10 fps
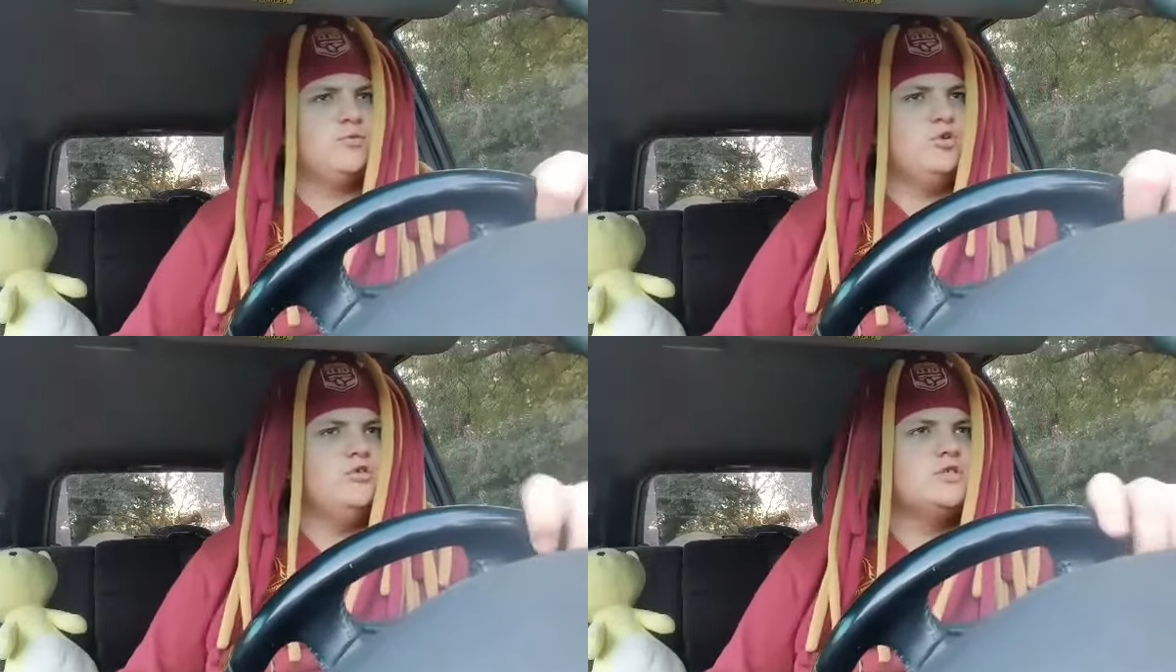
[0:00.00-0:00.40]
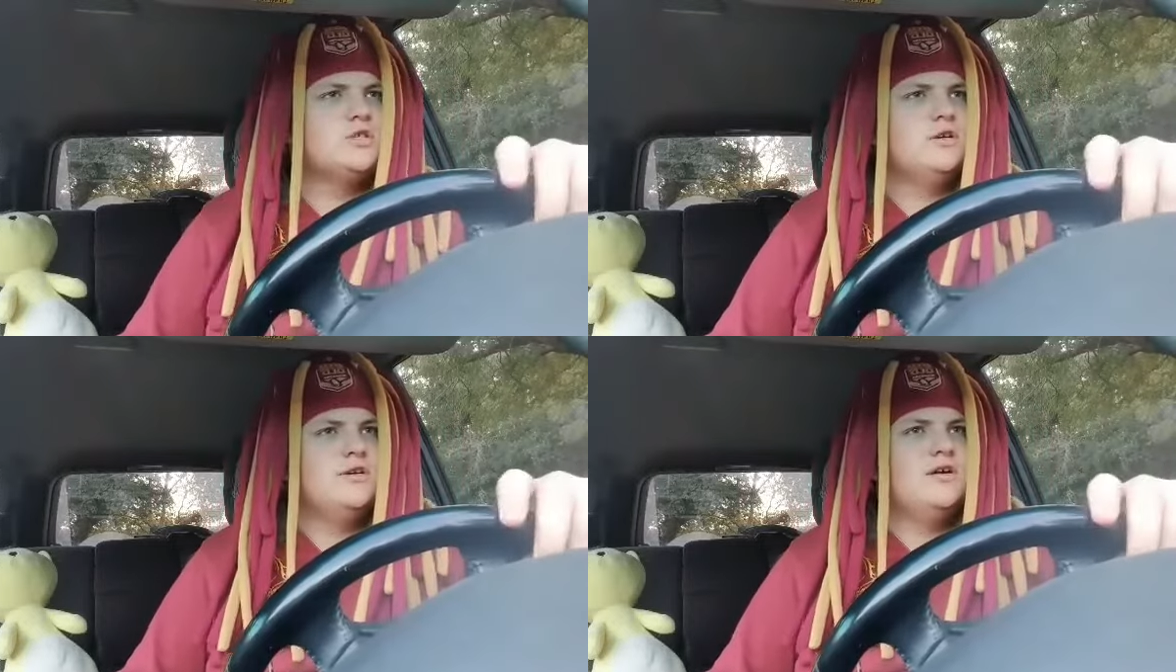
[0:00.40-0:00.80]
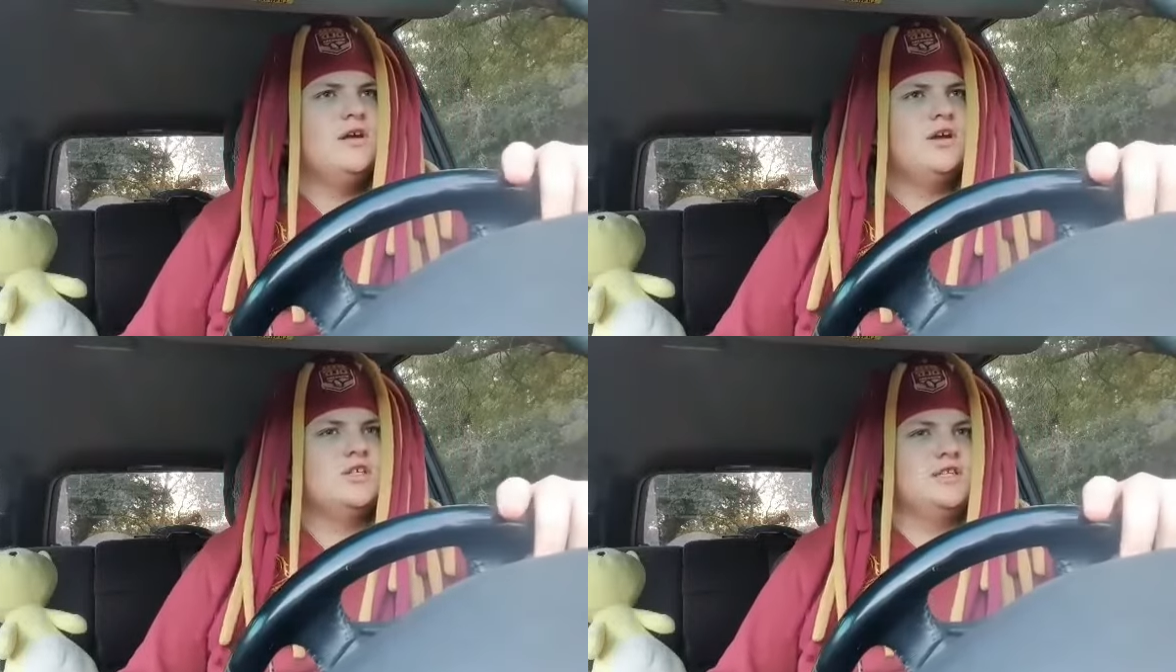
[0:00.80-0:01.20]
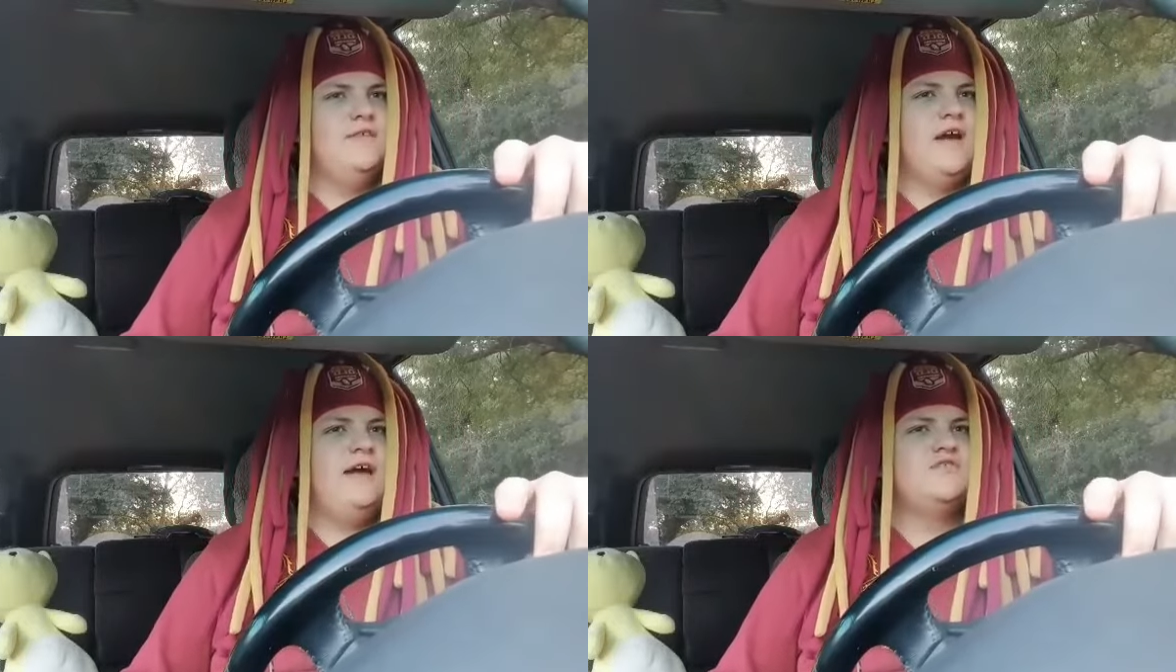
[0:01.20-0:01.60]
Blues? Because they
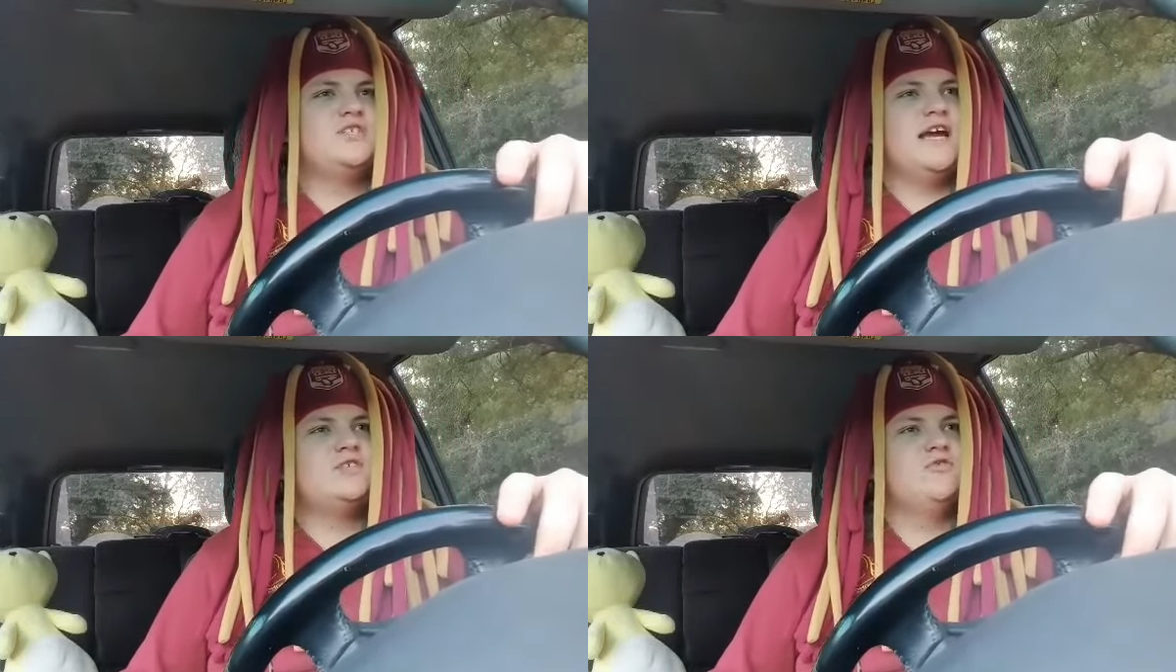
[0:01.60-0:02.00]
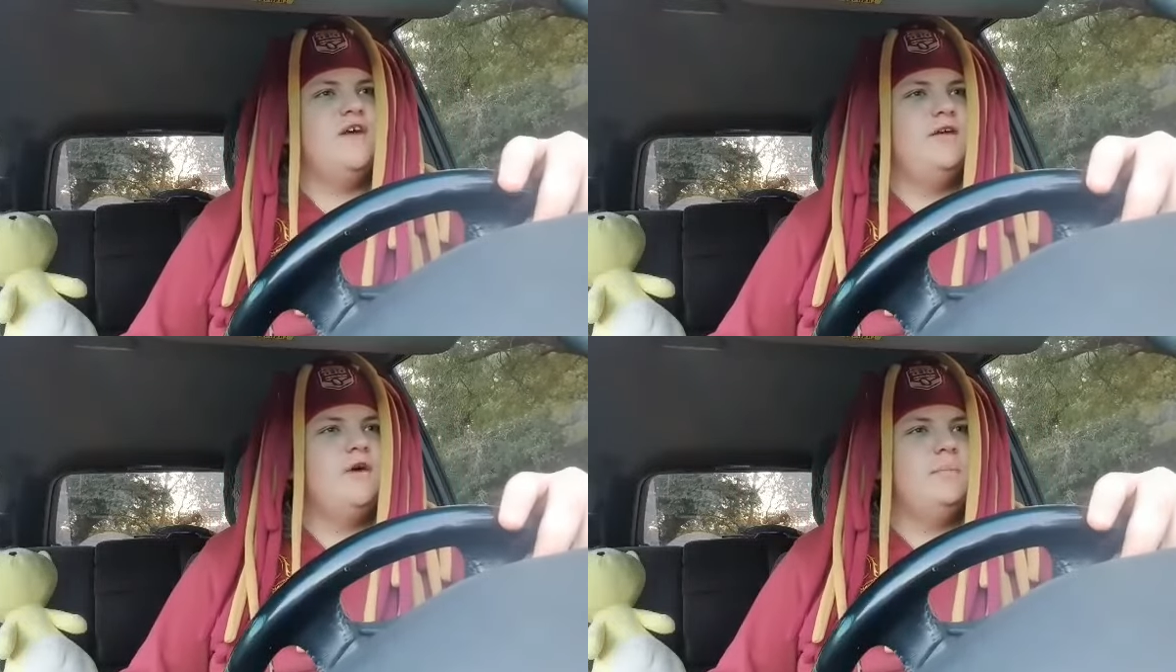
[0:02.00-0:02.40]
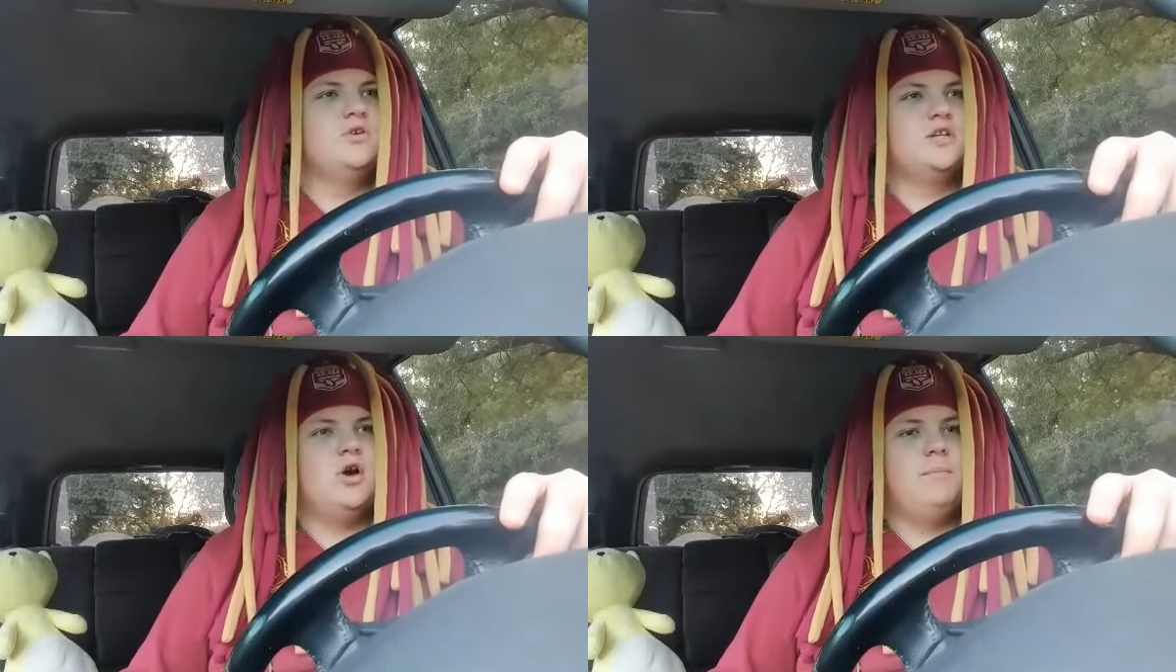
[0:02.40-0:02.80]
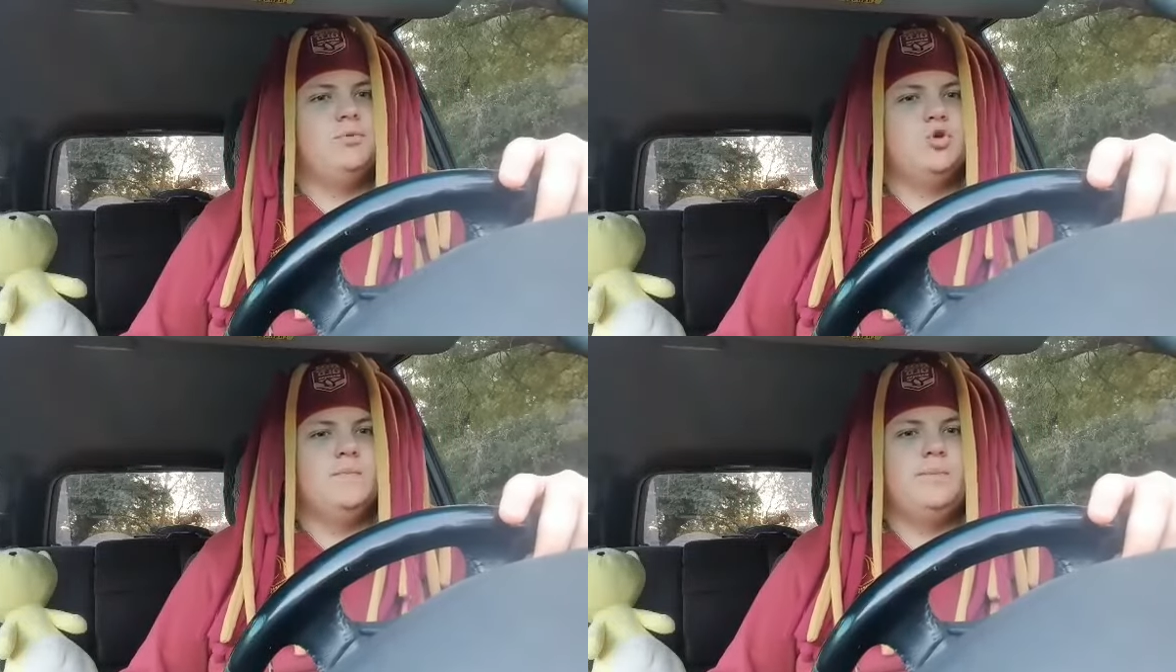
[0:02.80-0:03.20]
never have sex with anyone because they got
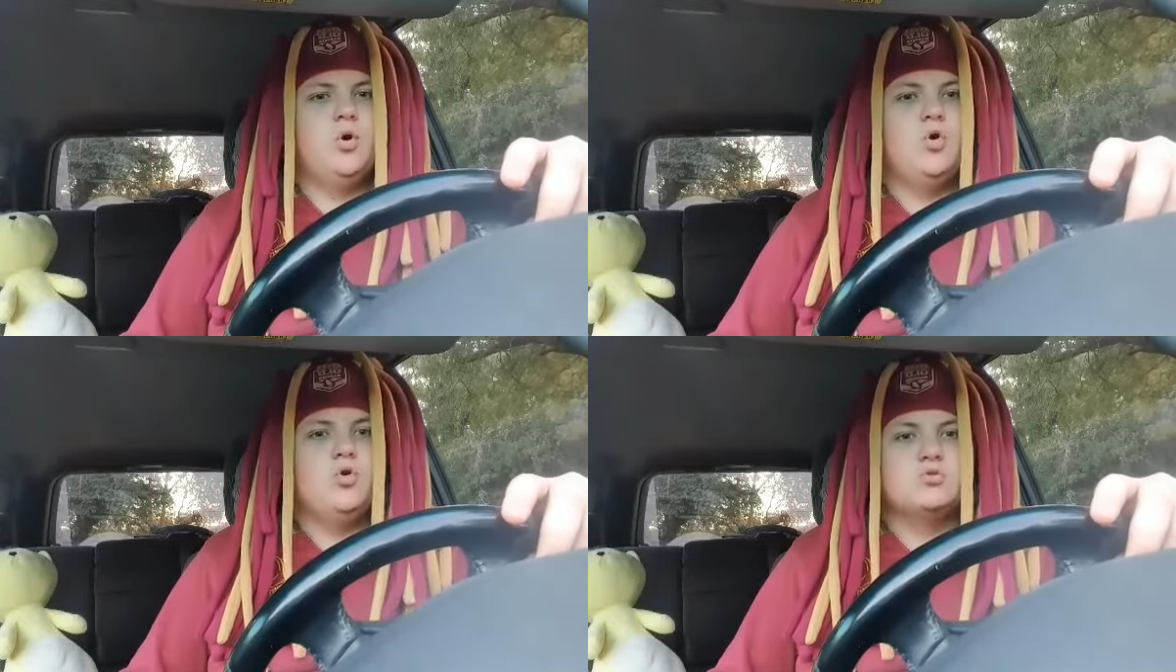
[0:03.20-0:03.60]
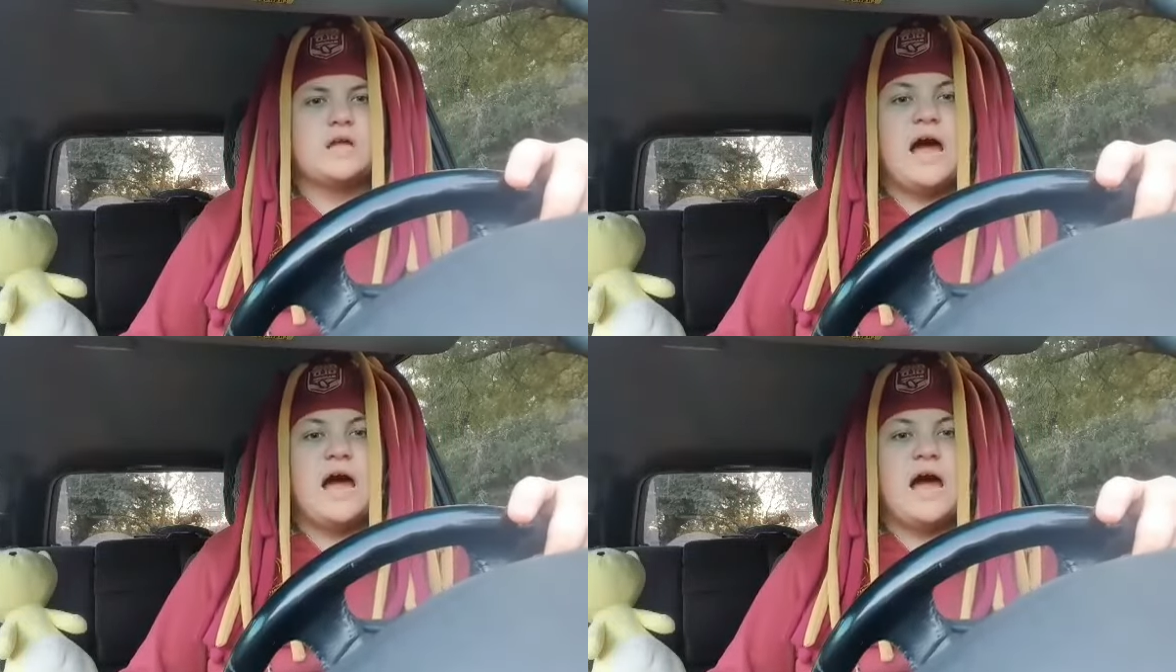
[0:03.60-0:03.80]
blue balls.